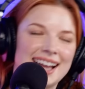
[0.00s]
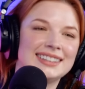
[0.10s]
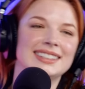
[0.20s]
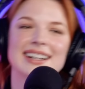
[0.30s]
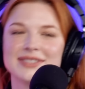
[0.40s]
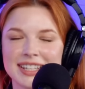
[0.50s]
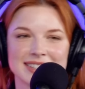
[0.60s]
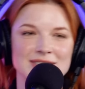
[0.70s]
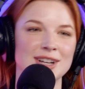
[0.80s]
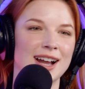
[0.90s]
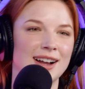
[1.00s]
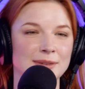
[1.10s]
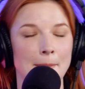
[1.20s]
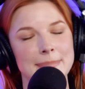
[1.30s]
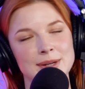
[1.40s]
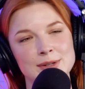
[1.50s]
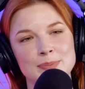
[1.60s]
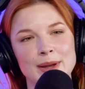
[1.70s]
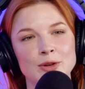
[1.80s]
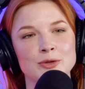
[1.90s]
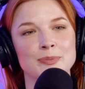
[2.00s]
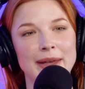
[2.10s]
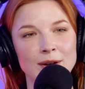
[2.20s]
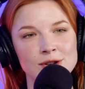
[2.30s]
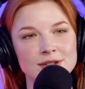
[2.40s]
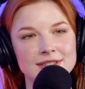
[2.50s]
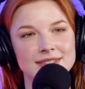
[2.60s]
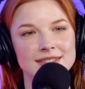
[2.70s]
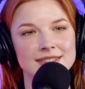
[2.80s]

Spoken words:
I love Destiny's Child. Bills, bills, bills.